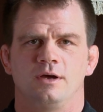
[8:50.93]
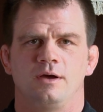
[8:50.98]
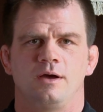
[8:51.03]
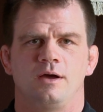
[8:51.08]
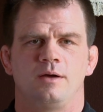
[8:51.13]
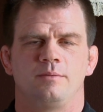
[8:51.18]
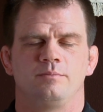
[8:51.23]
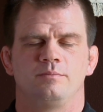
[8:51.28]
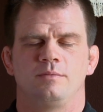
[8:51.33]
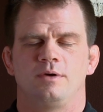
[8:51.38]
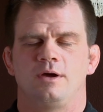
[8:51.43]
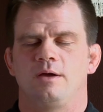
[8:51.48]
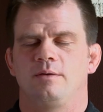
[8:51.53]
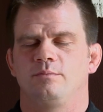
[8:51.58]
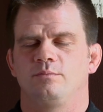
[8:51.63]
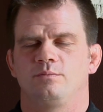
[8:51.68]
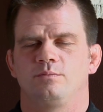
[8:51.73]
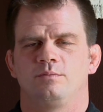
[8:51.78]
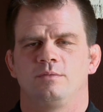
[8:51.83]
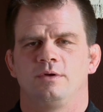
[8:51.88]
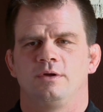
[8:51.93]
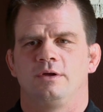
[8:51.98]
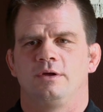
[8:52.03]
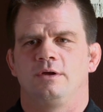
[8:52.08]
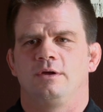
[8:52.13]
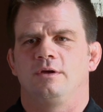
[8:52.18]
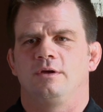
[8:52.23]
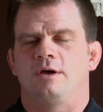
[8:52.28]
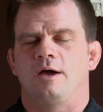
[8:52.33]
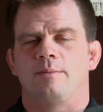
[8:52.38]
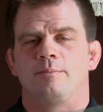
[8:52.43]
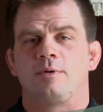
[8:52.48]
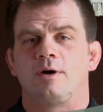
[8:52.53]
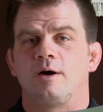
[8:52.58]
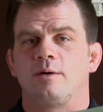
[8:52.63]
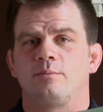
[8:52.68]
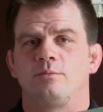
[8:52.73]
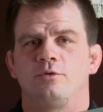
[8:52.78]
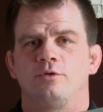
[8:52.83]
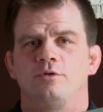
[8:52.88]
I'm, I'm, I'm
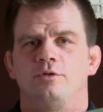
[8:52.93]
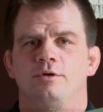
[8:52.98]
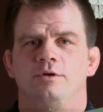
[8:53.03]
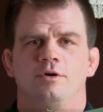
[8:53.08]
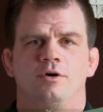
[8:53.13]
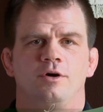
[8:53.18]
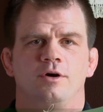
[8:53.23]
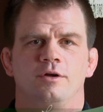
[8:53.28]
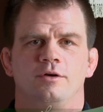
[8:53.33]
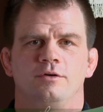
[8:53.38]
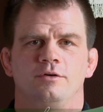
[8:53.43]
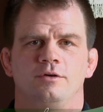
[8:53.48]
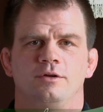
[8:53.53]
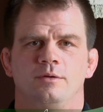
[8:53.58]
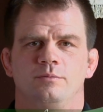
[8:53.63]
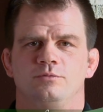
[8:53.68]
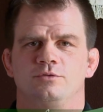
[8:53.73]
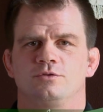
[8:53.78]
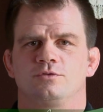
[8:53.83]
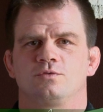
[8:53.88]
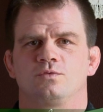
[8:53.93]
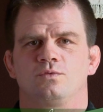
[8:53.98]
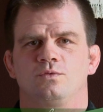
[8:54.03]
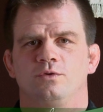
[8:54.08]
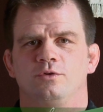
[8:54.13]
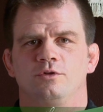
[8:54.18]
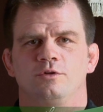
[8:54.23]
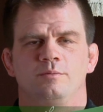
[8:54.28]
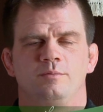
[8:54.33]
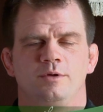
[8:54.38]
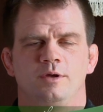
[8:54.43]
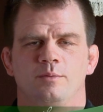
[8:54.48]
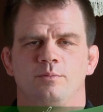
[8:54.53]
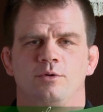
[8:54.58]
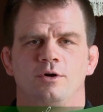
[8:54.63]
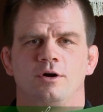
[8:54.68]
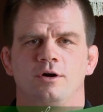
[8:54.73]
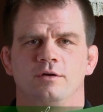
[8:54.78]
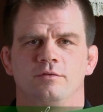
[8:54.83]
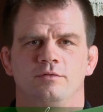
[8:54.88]
humbled and honored. I'm just thrilled to be a
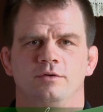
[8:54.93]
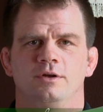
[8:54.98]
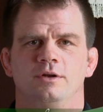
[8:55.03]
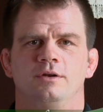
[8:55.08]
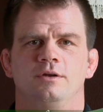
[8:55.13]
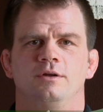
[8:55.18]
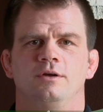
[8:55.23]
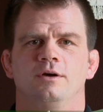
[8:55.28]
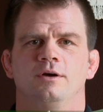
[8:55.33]
part of it.